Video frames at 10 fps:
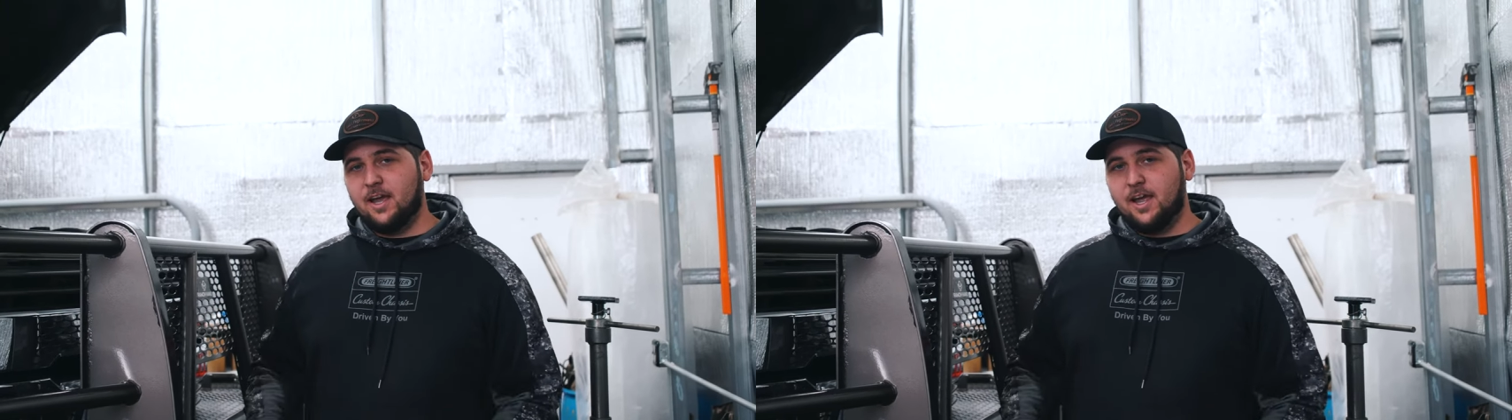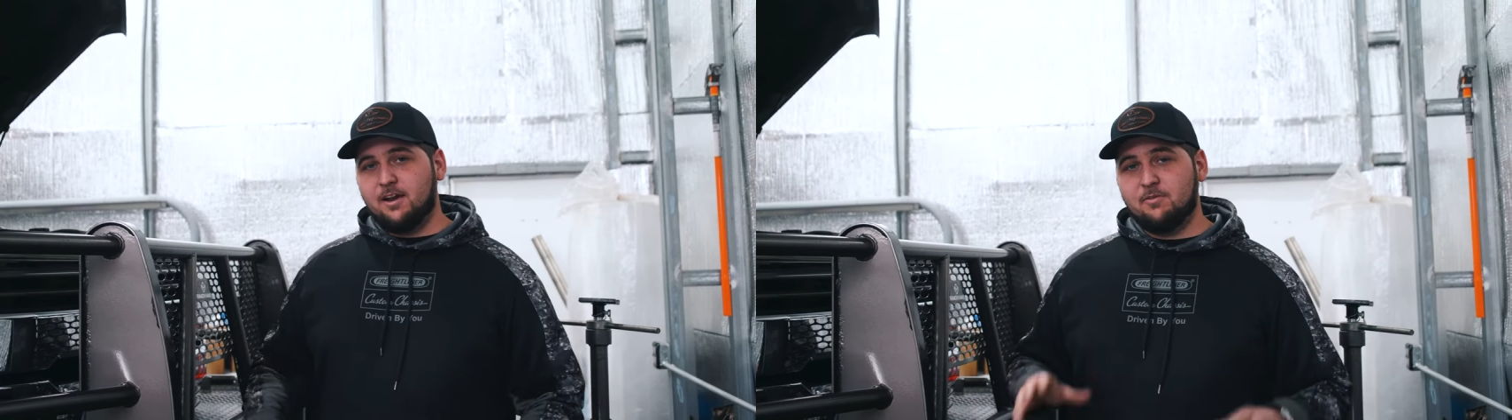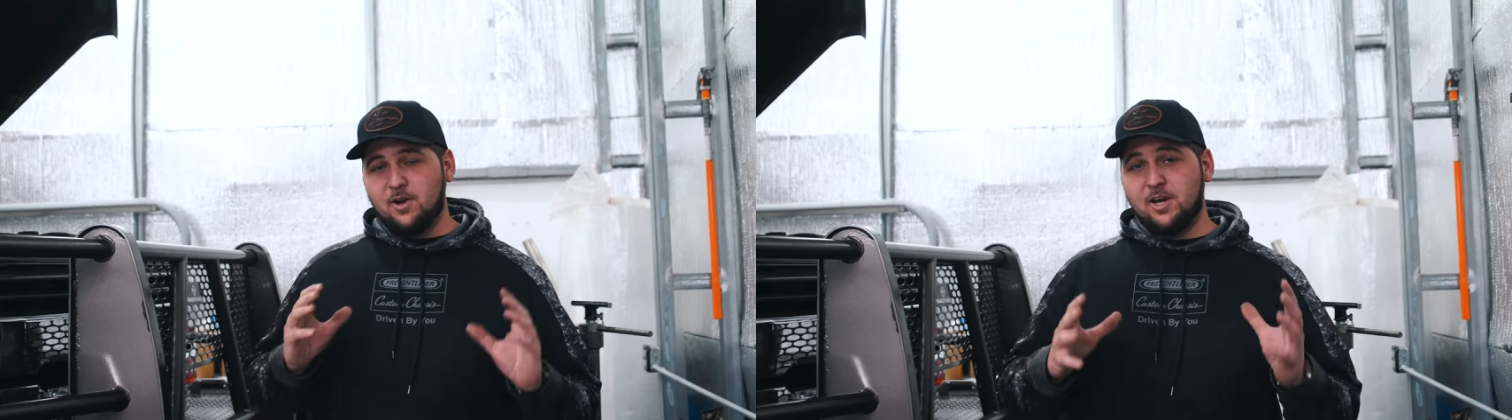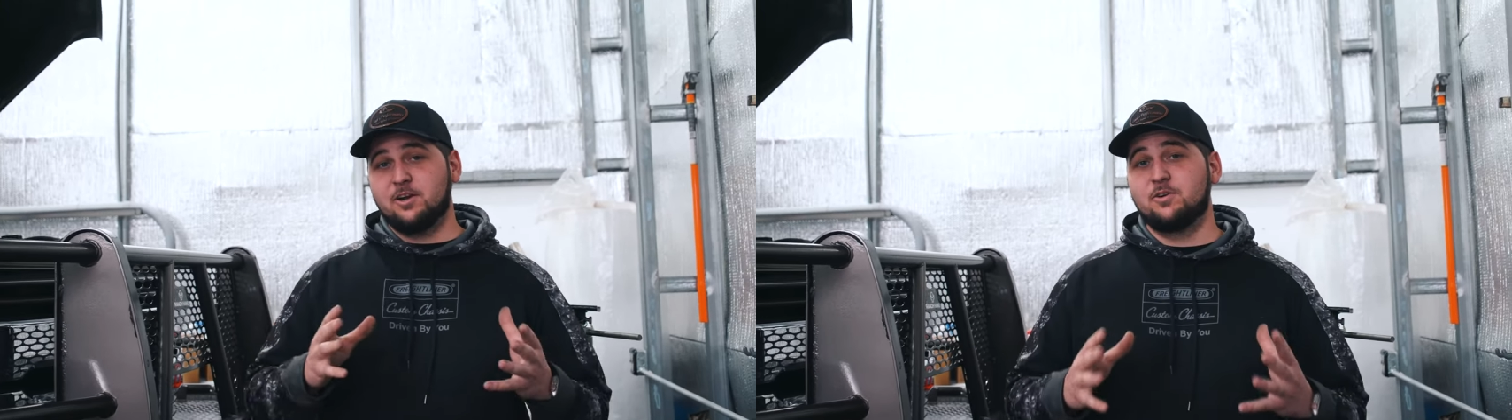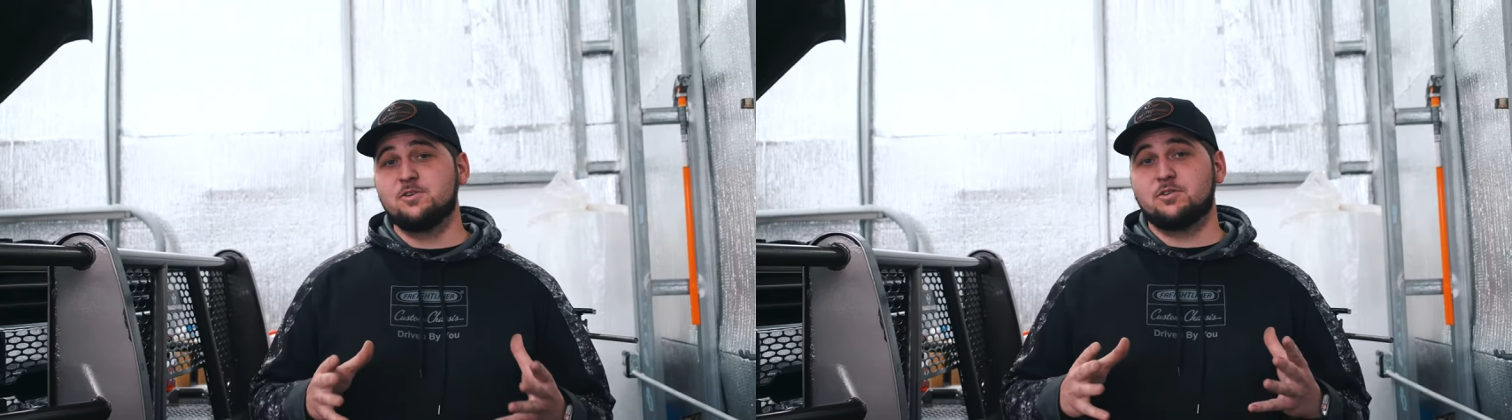And a very
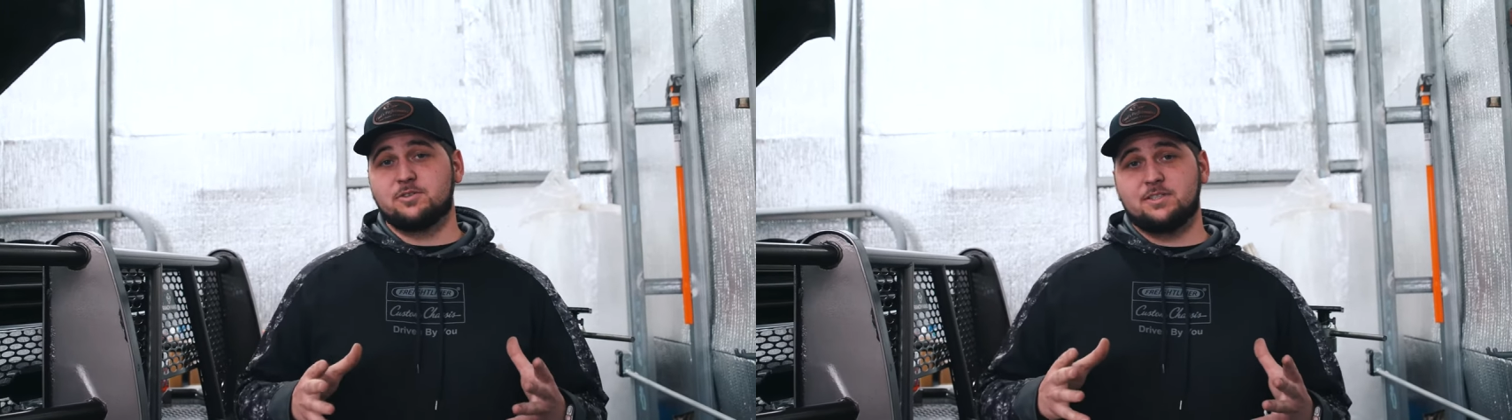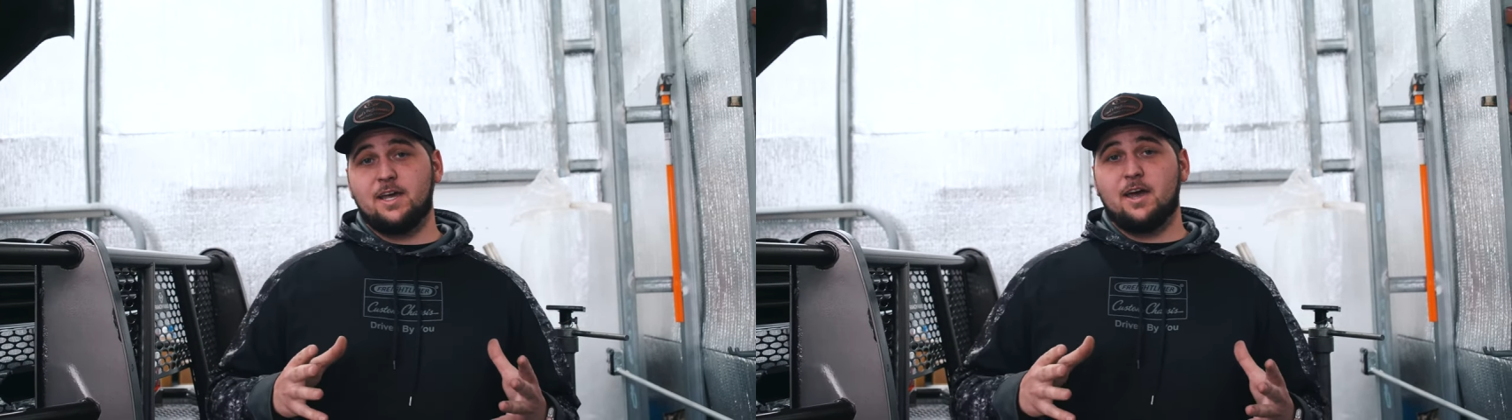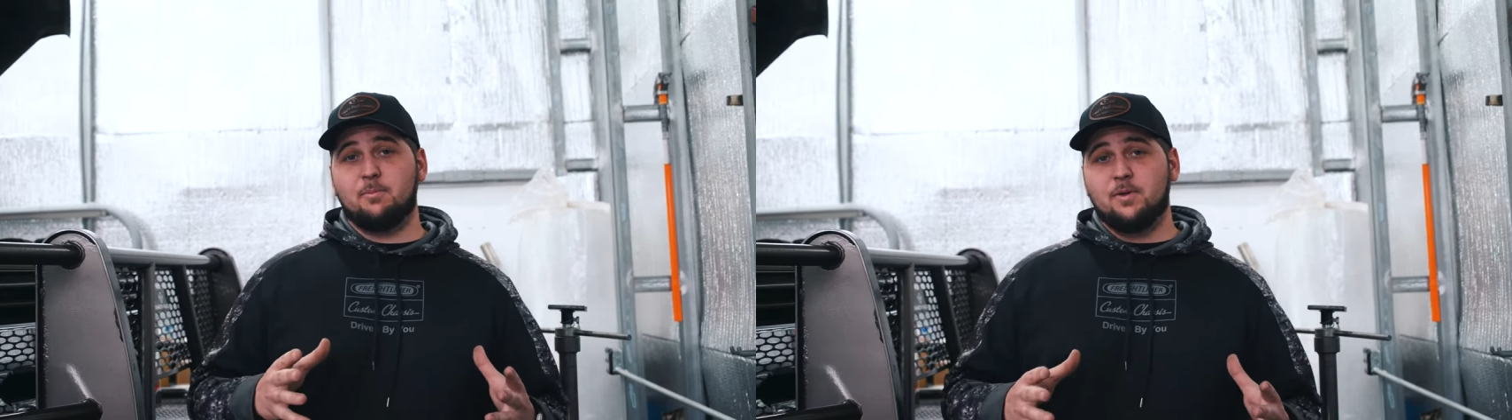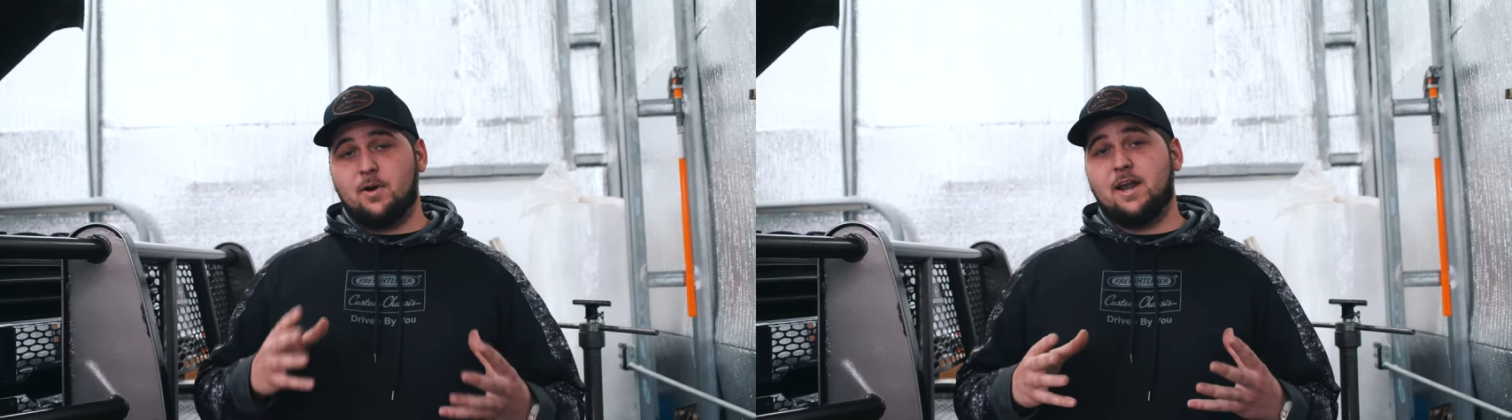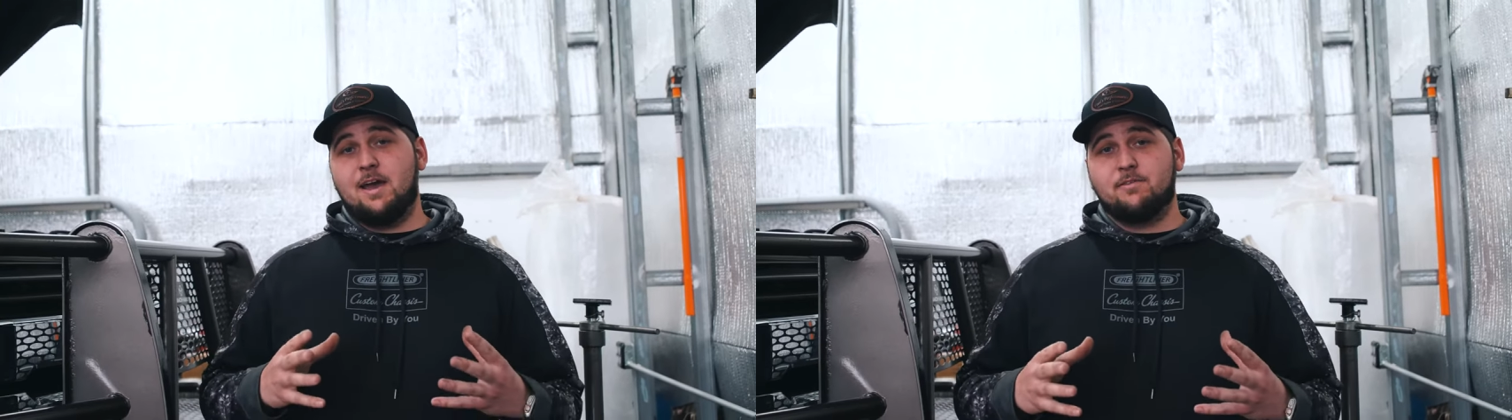crucial step right